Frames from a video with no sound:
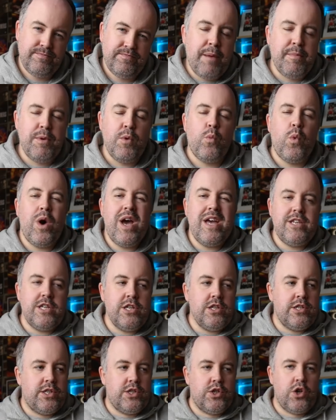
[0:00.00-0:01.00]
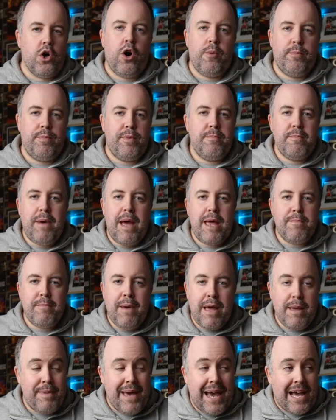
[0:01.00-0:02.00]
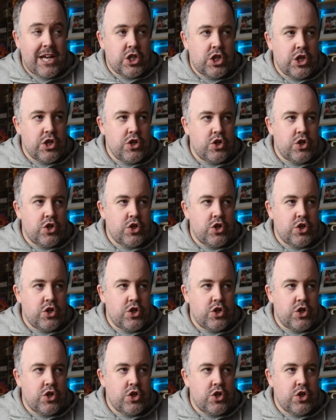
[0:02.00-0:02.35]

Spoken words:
I mean, where do you stop? Maybe actually